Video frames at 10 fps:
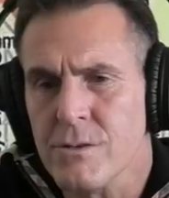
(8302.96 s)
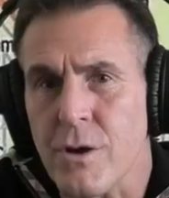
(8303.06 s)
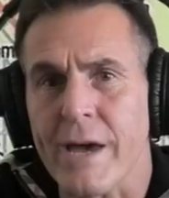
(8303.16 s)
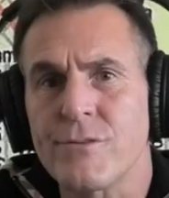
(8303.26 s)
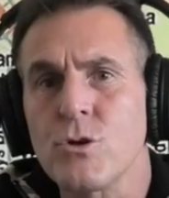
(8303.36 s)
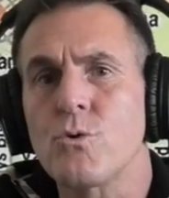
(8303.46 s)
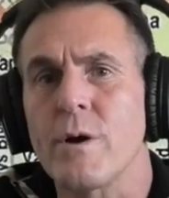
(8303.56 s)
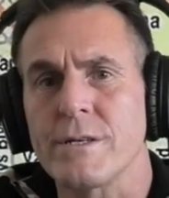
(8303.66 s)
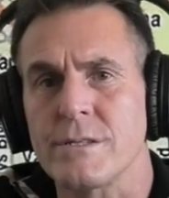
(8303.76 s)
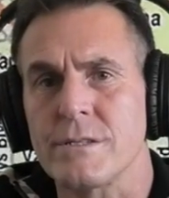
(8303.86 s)
So I have 2
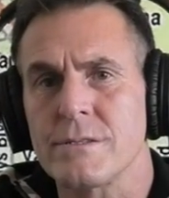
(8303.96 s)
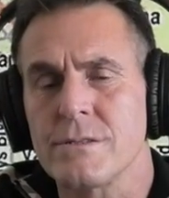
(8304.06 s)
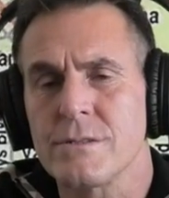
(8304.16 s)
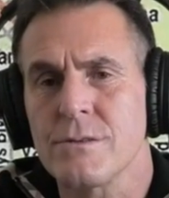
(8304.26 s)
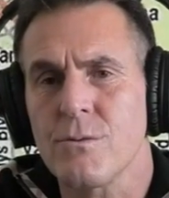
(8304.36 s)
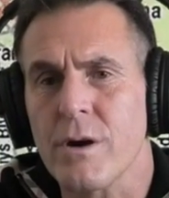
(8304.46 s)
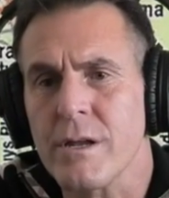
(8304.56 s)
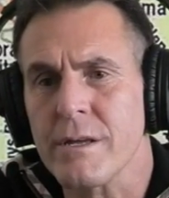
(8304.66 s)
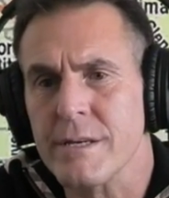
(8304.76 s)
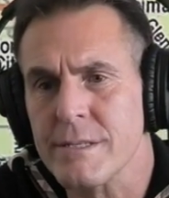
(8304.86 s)
questions. One
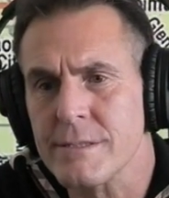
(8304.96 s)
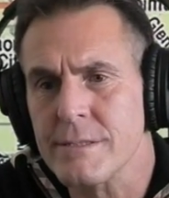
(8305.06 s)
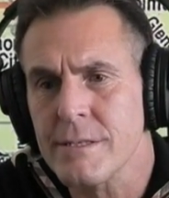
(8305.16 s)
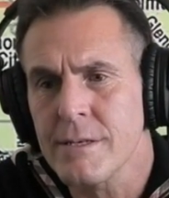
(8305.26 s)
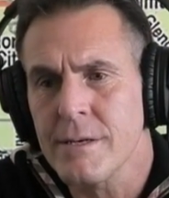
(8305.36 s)
is,